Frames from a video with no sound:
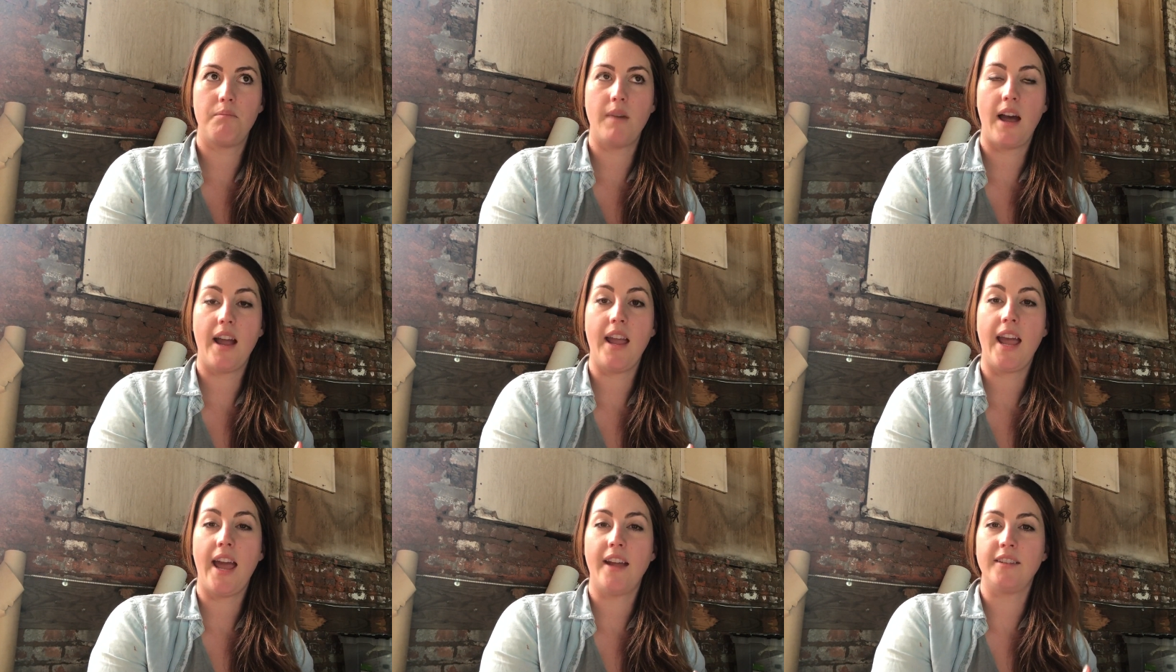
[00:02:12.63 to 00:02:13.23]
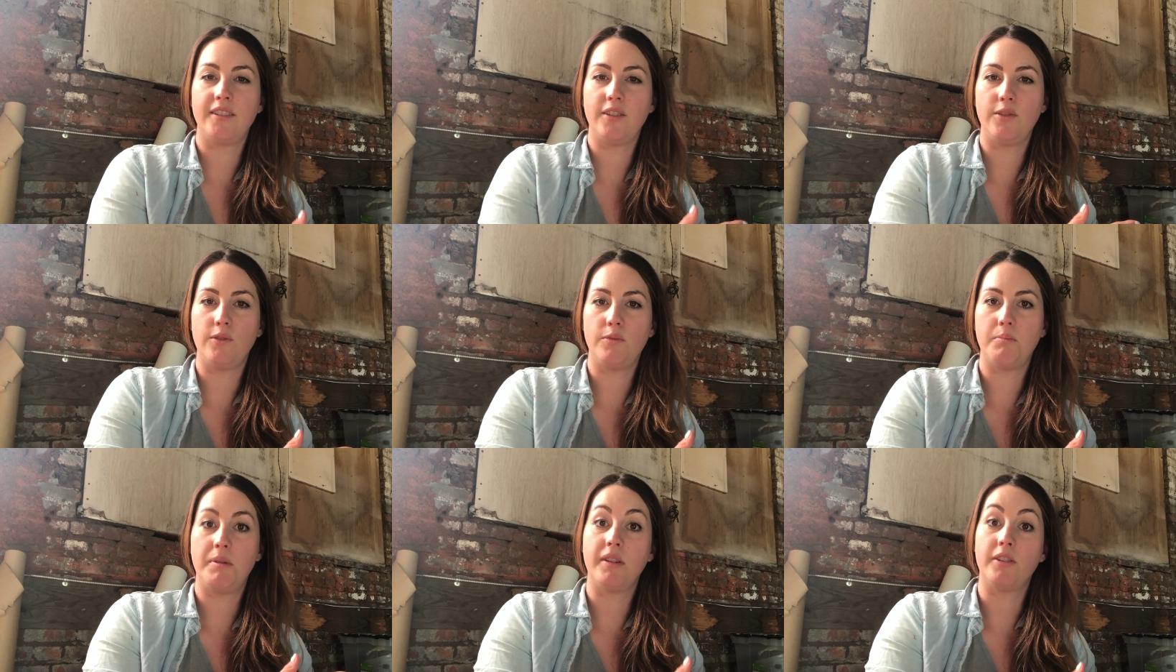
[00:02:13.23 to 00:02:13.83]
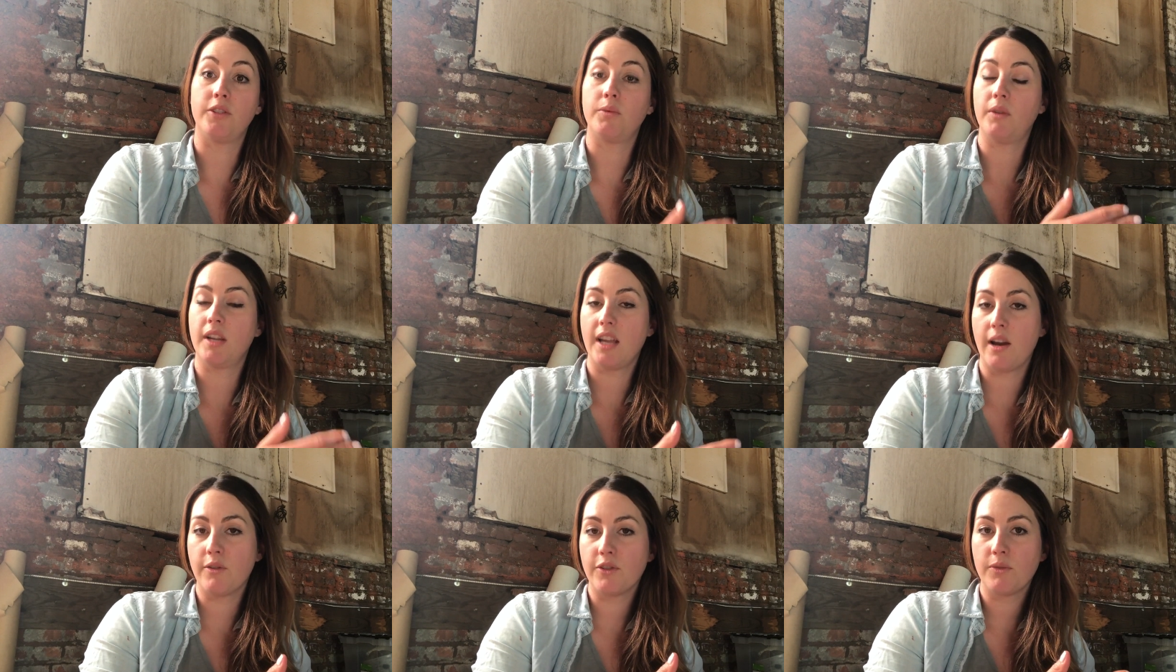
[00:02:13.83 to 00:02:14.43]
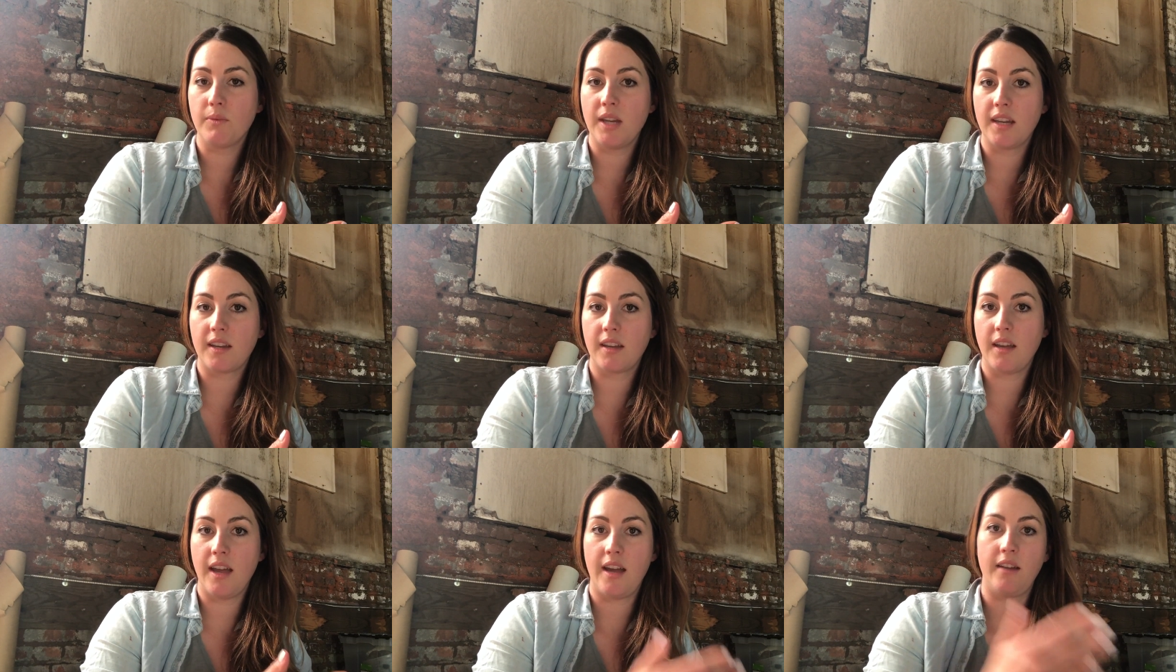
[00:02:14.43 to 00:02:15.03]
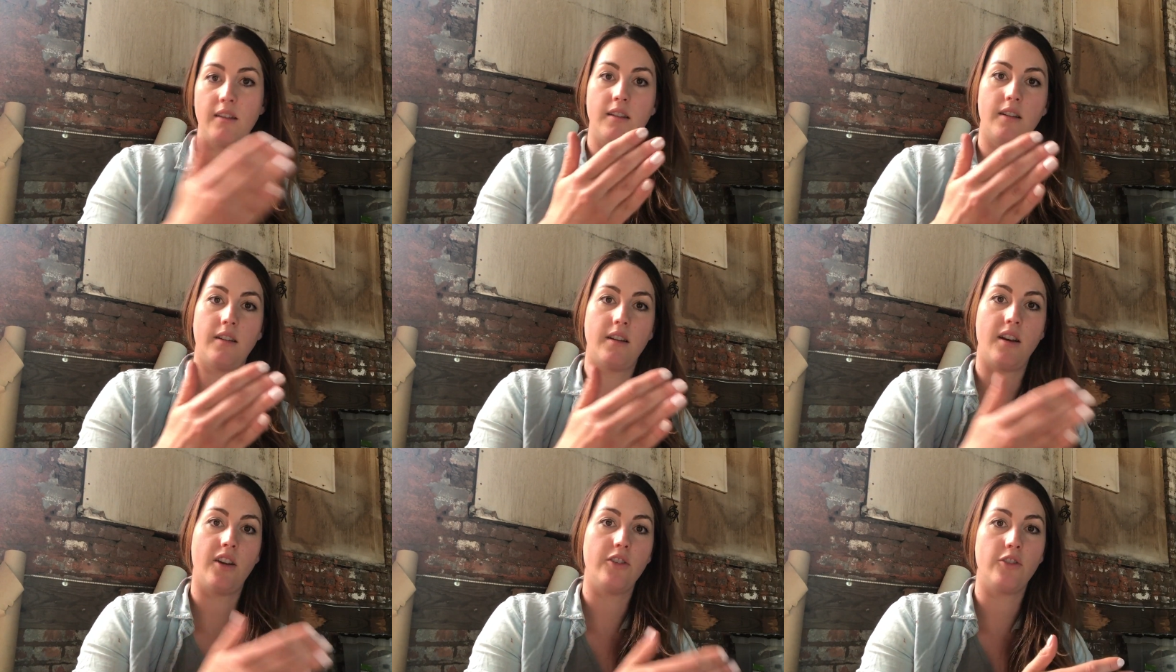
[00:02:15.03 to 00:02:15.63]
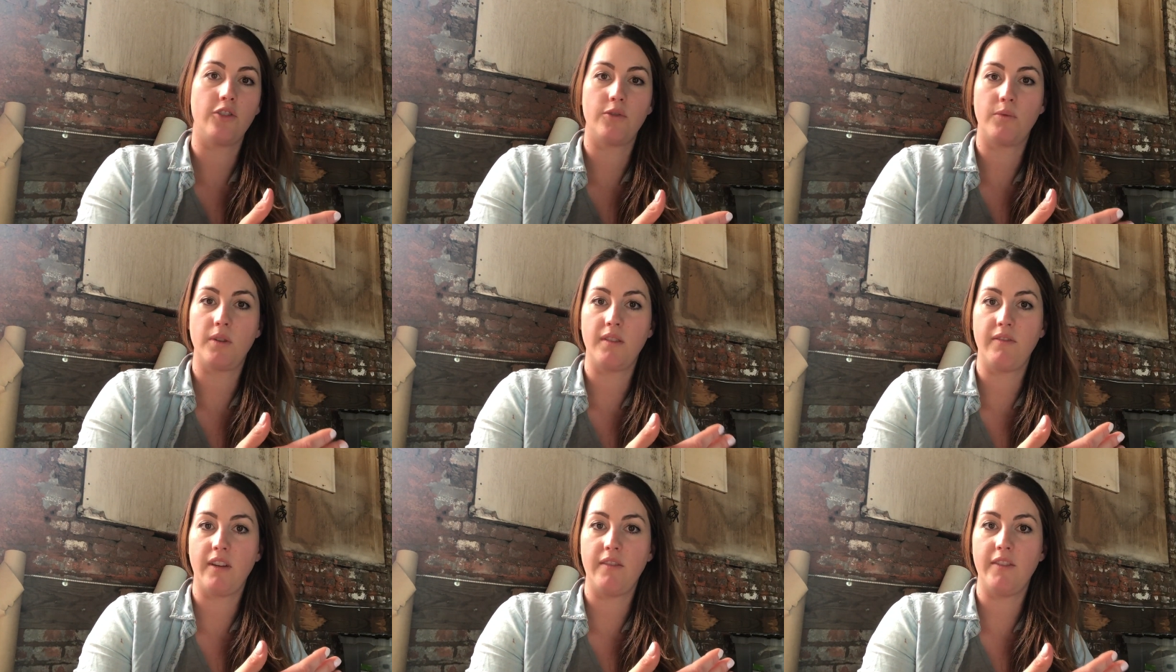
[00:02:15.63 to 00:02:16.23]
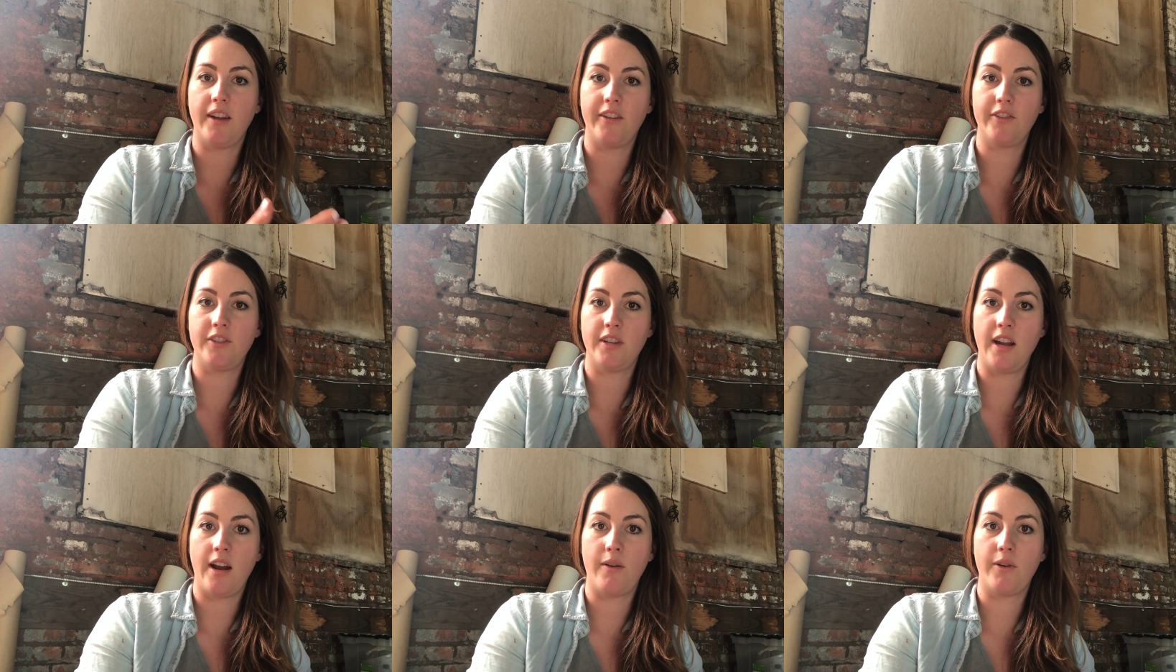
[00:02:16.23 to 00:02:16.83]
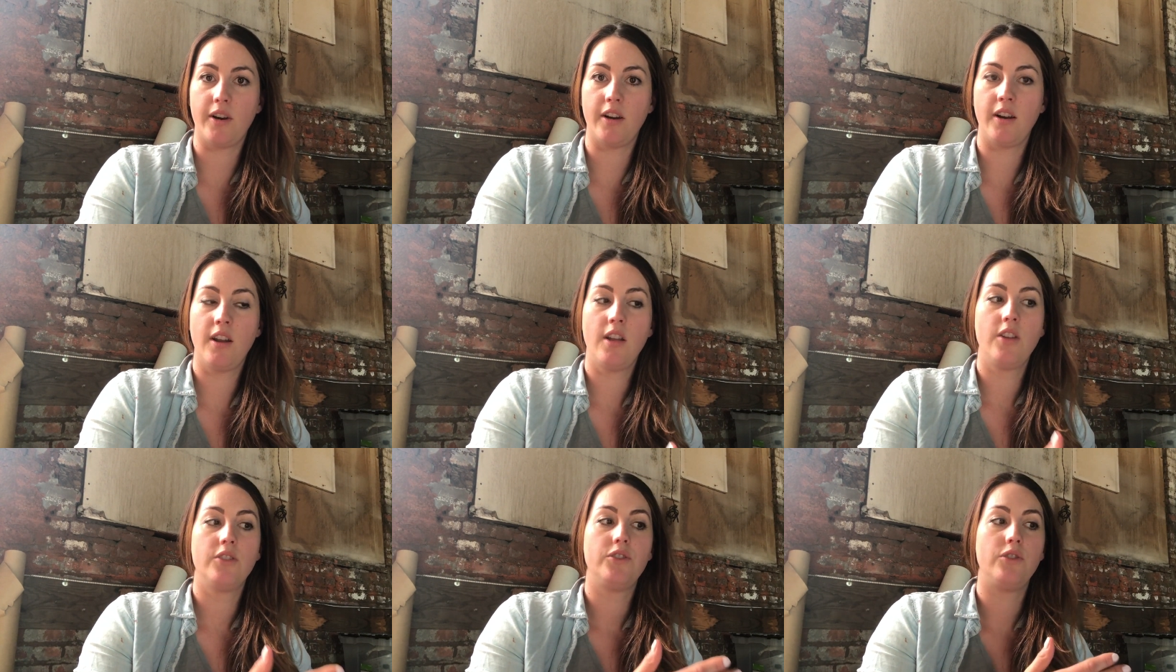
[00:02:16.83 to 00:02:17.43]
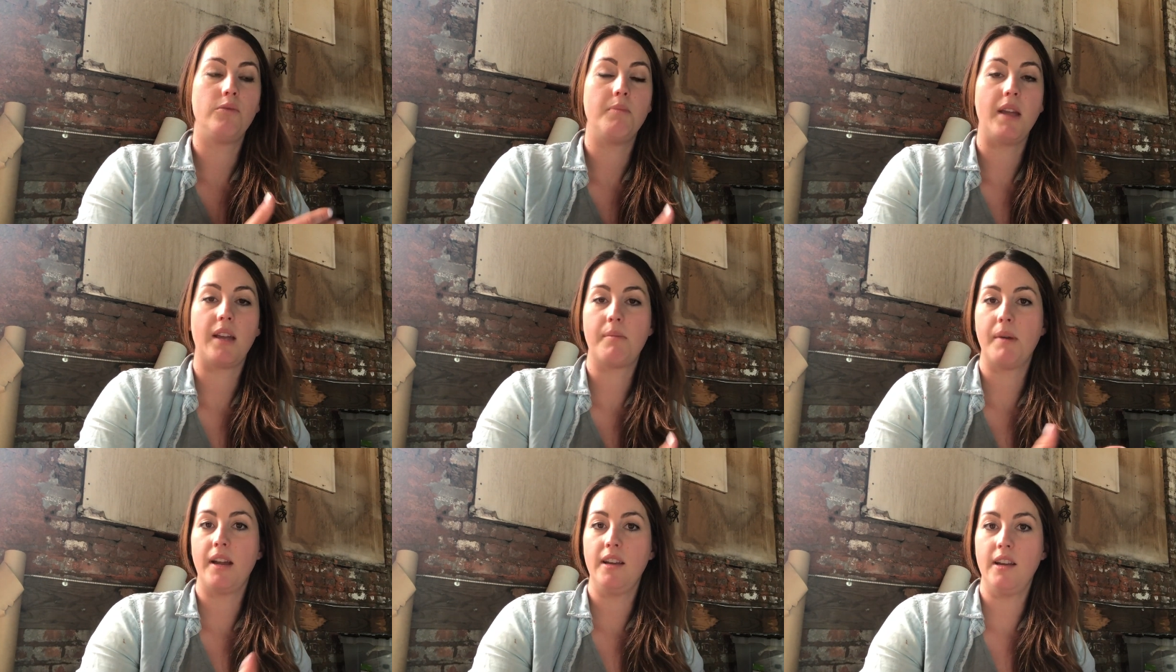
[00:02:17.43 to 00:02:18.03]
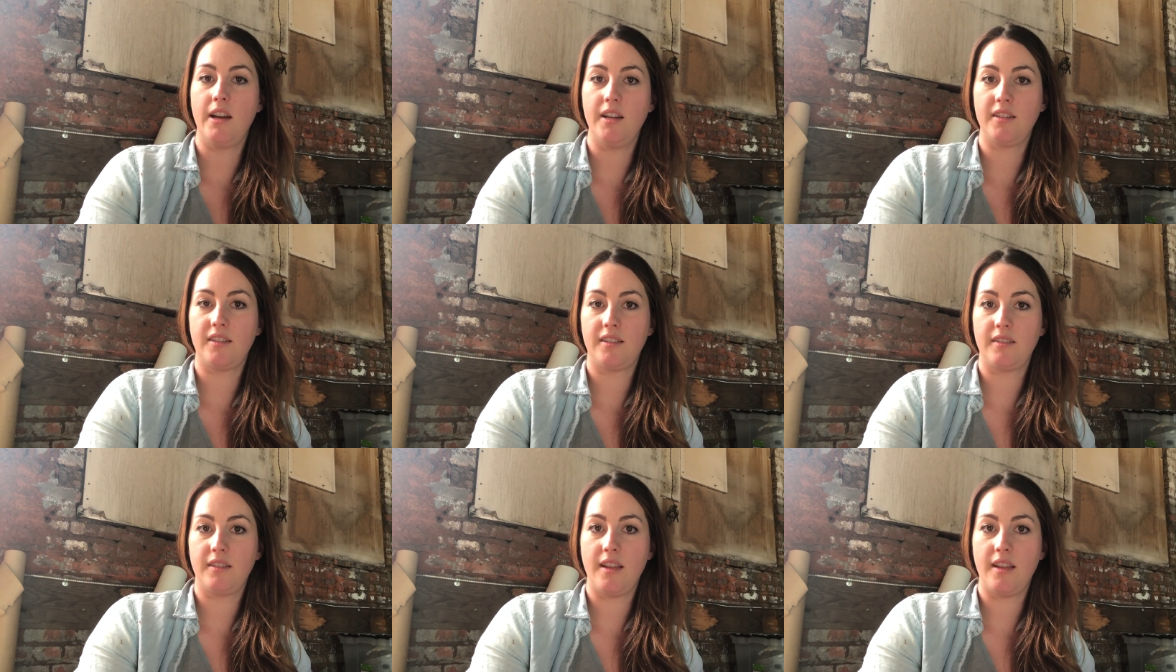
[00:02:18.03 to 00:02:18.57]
I had to bill 20 hours a week at $125 an hour to make my nut.